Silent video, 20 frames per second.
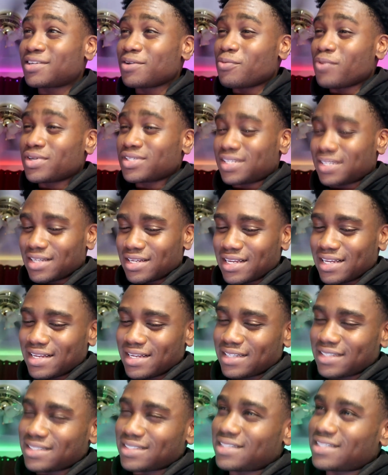It wasn't
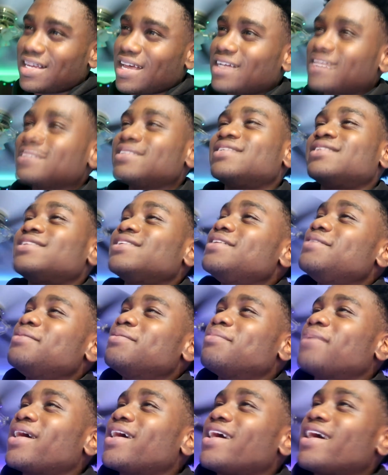technically
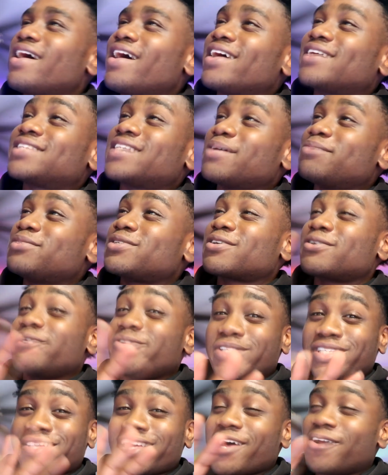my ex. I'm just gonna
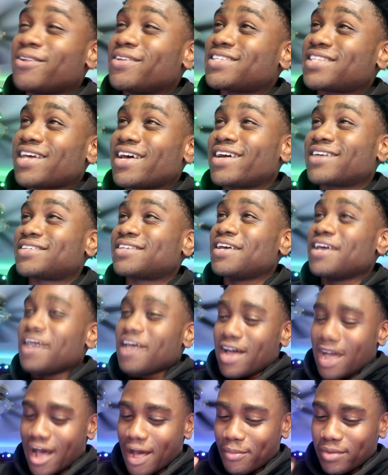use the title as ex.
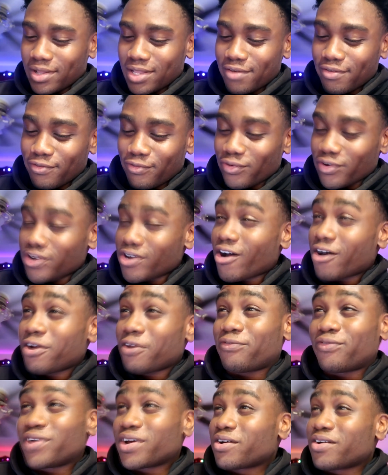I'm gonna leave it for y'all
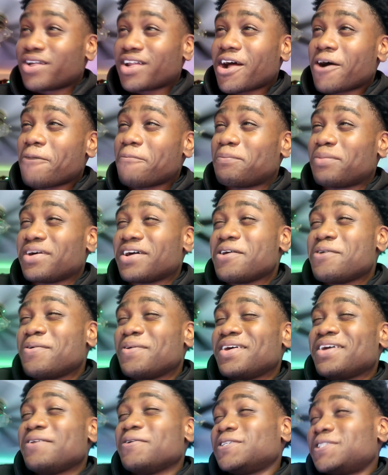to figure it out. But
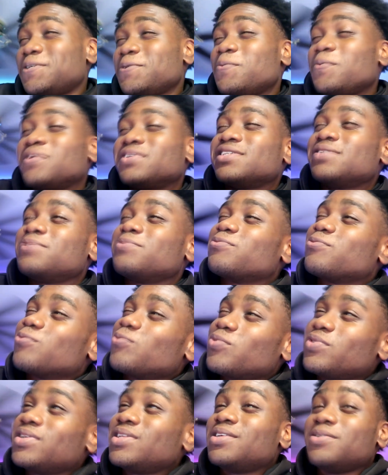it, it, she wasn't
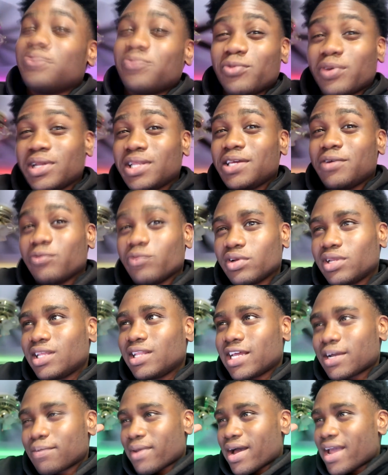really, really, really
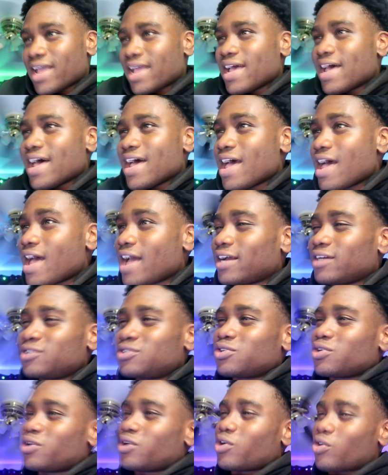my
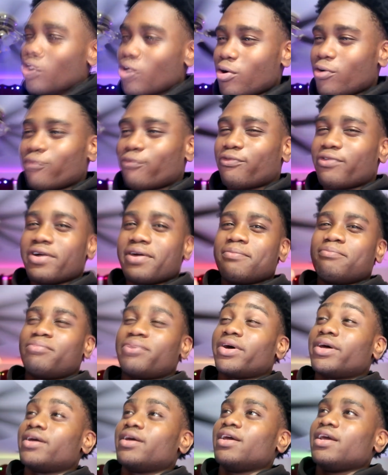ex girlfriend.
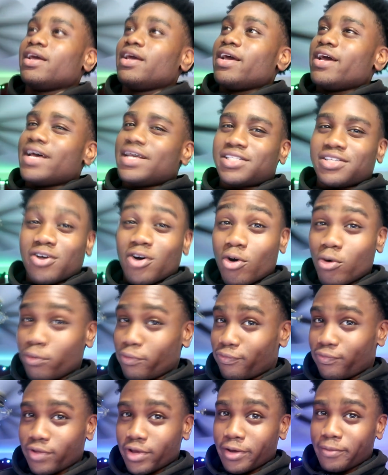But it's an
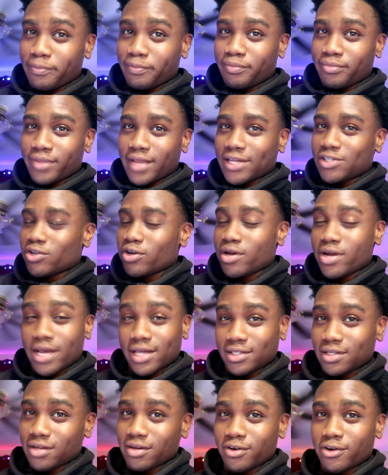old flame. That's all you
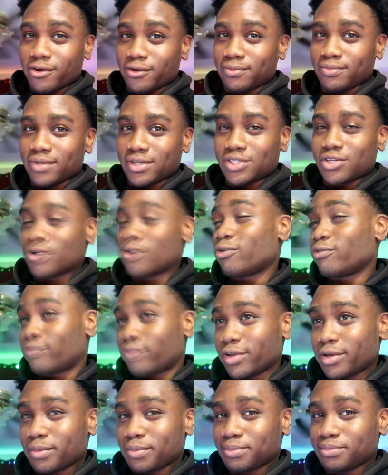guys need to know. It's an old
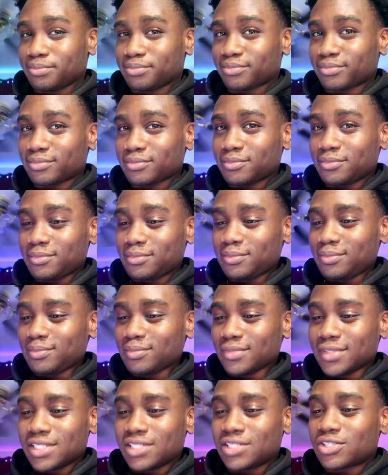flame.
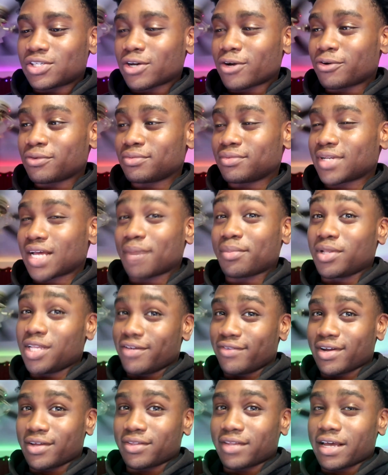So I'm gonna
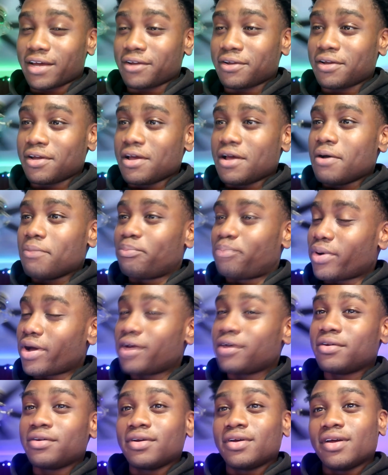leave it at that.
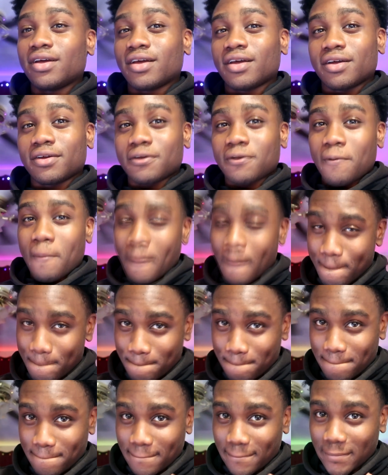But
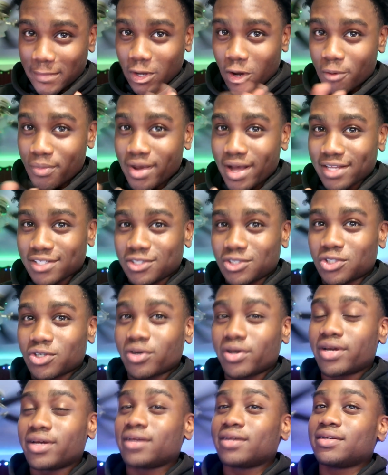hope you guys
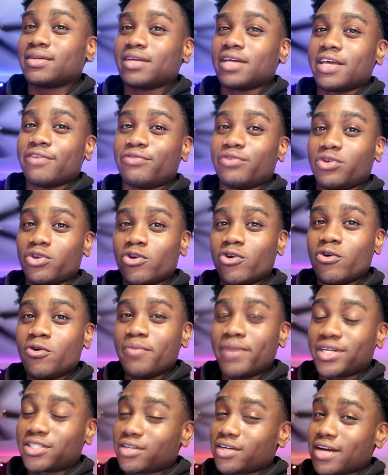enjoy. If you're new,
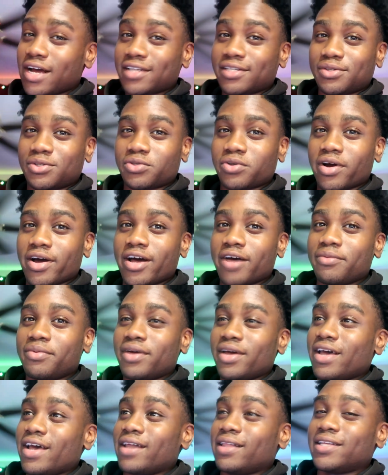make sure you guys
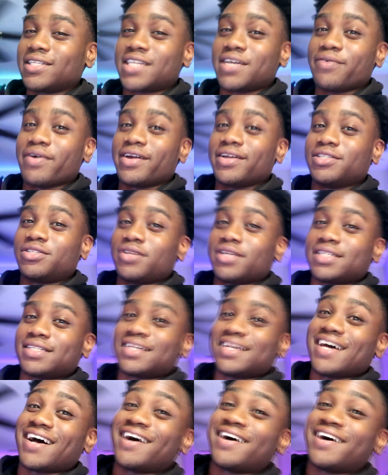subscribe, and let's get right into this.